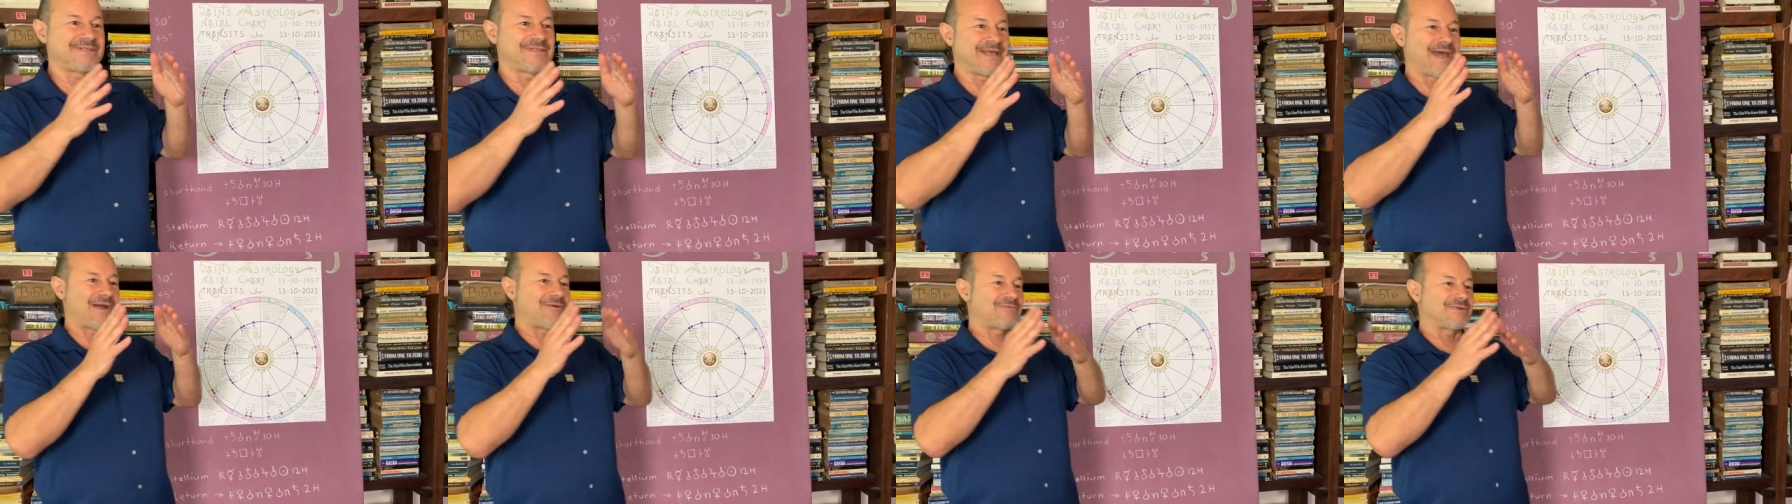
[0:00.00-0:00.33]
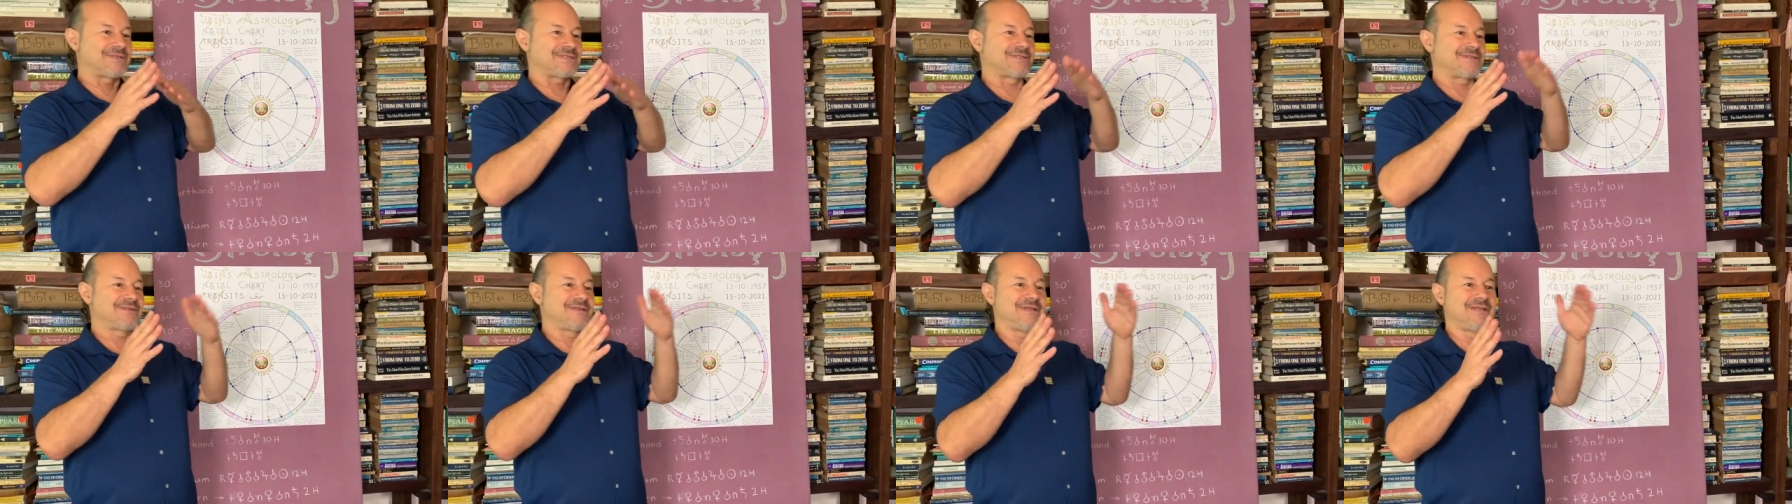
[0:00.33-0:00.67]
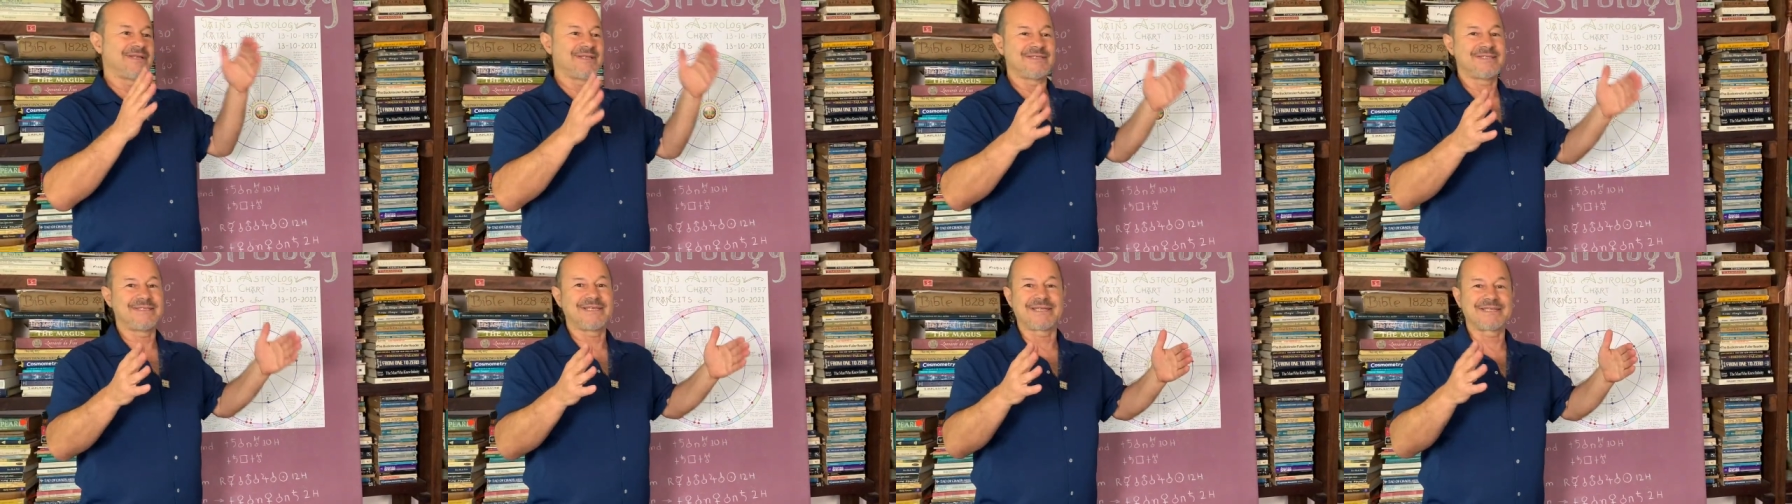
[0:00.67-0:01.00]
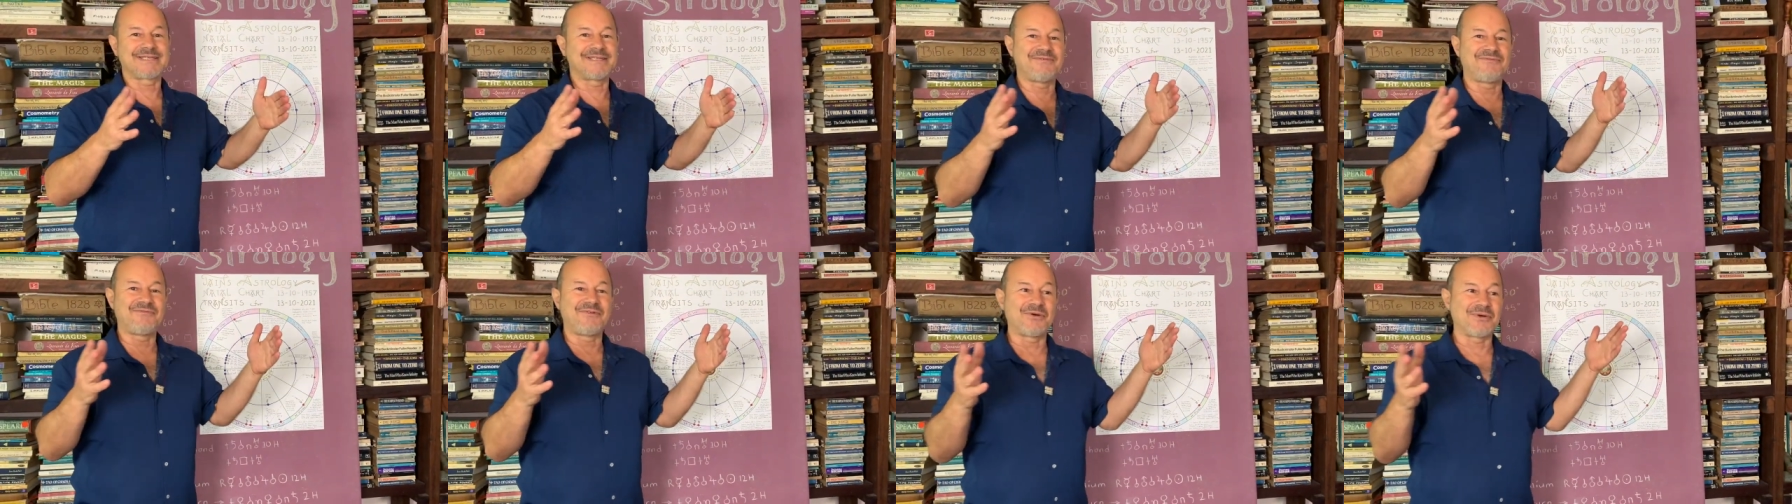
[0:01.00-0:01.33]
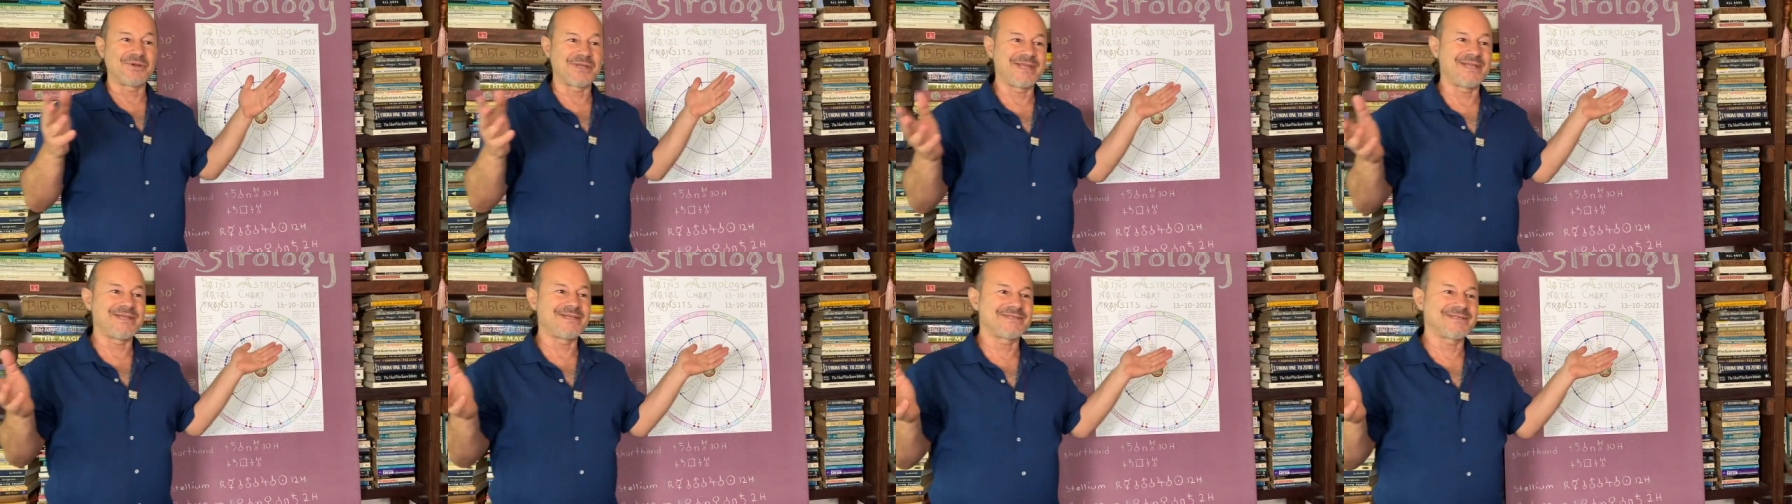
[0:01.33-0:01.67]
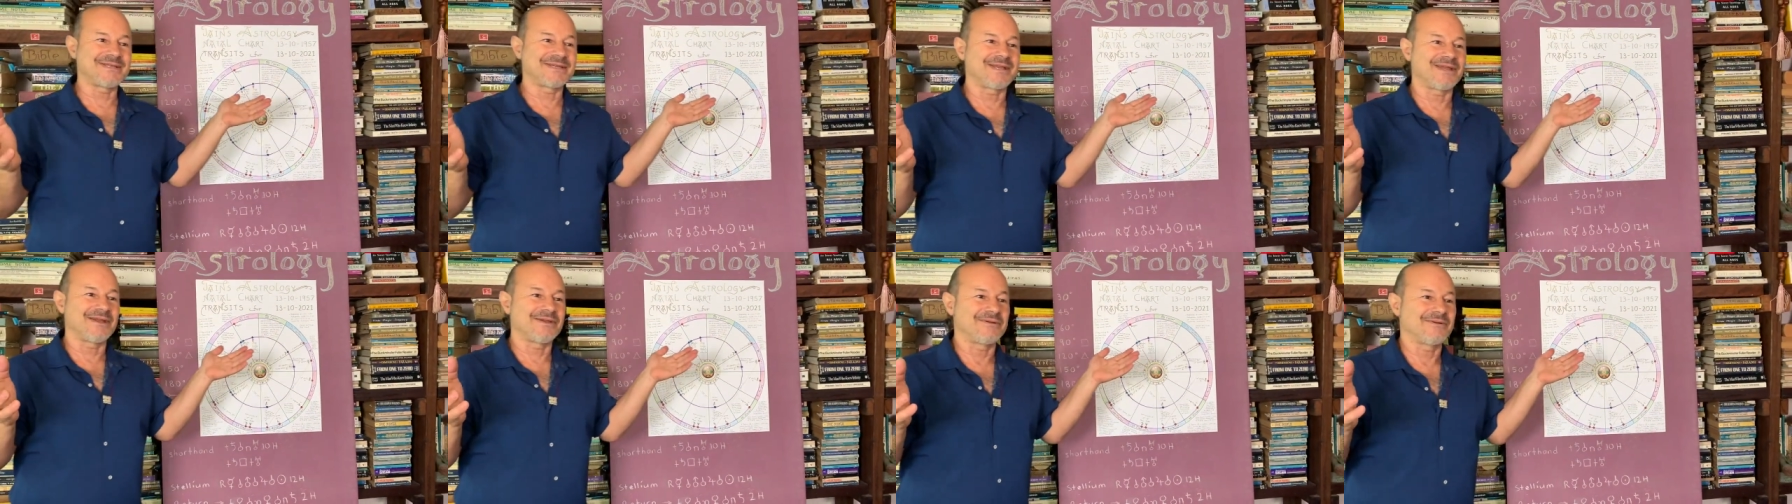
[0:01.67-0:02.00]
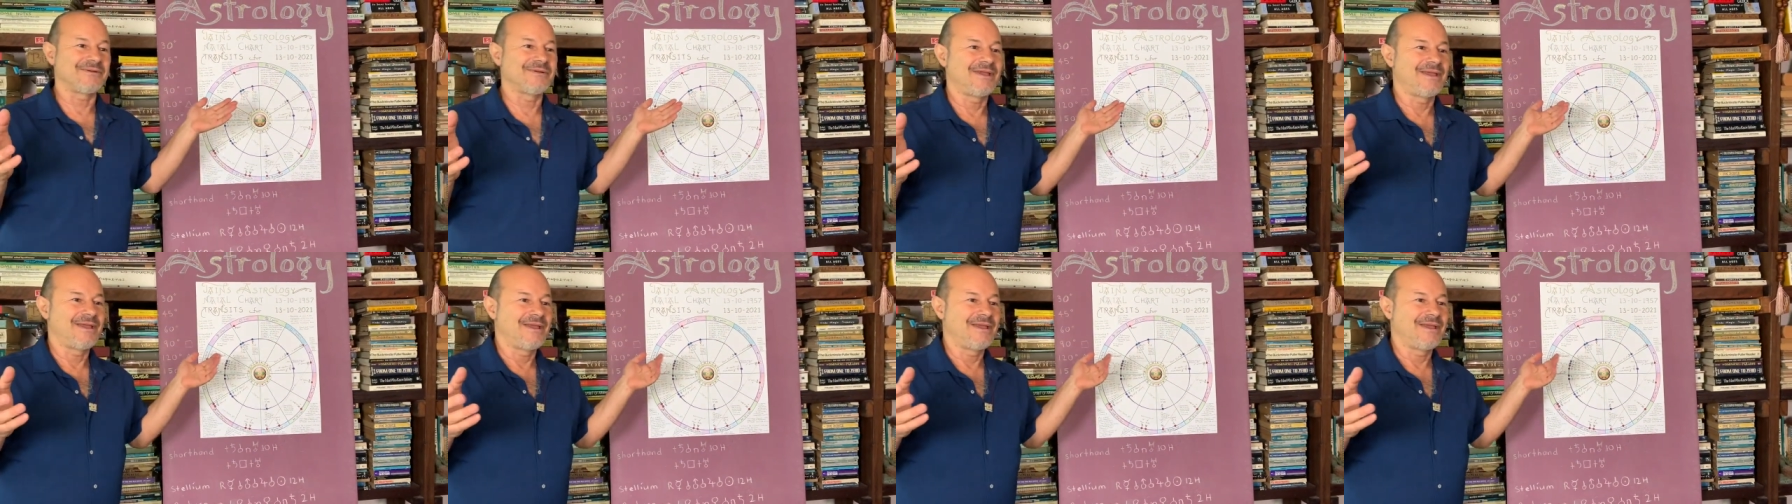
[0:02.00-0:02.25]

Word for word: that was sixty-four years ago.